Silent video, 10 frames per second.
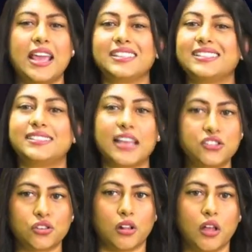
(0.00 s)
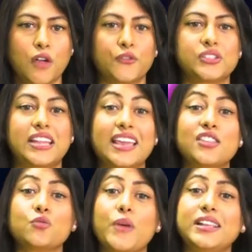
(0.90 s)
is essential for
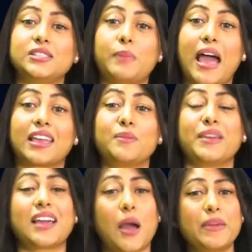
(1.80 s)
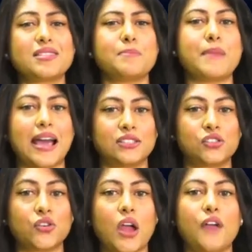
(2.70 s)
taking the reins back and becoming the
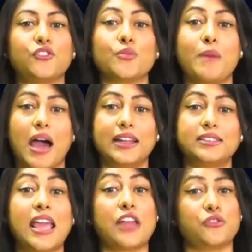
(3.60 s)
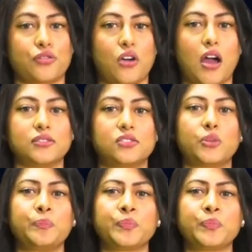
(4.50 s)
master of your mind and your thoughts.